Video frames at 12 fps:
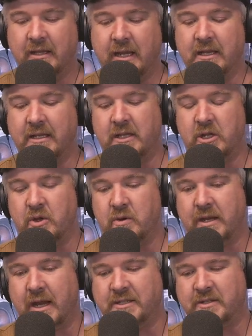lately, you
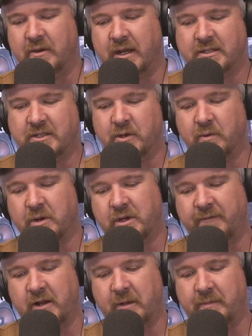guys. So as you were
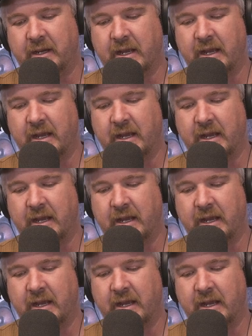developing,